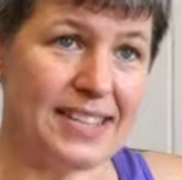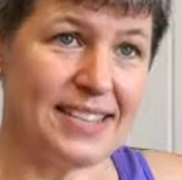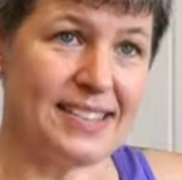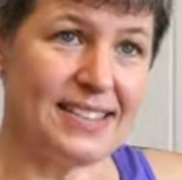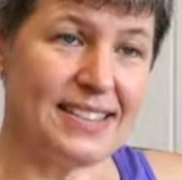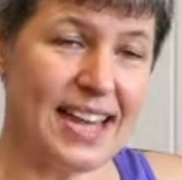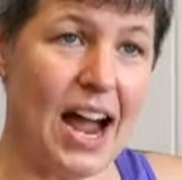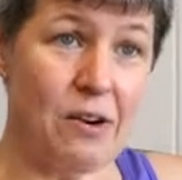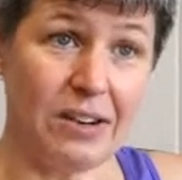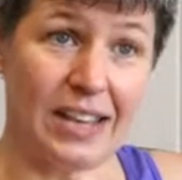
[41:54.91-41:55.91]
is
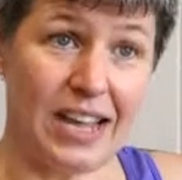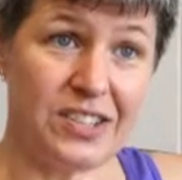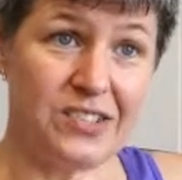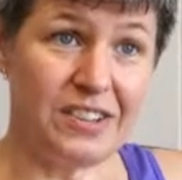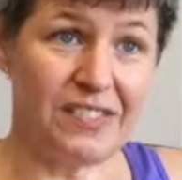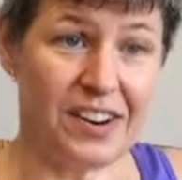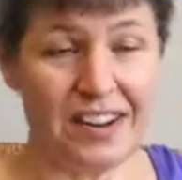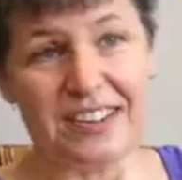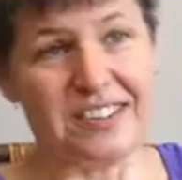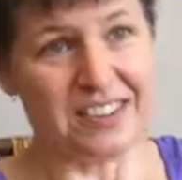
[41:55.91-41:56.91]
the hourglass tree frog.